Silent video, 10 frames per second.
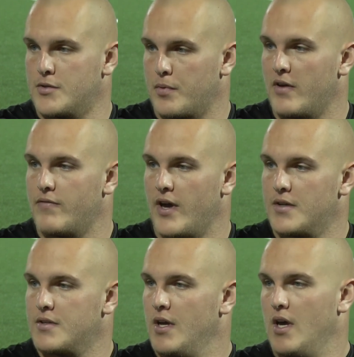just playing
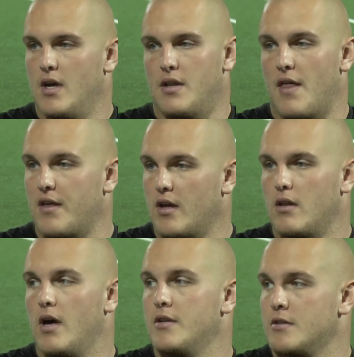fast, not thinking a
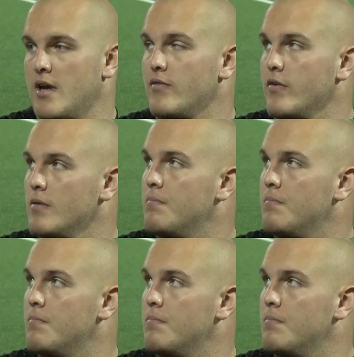lot, and just having fun.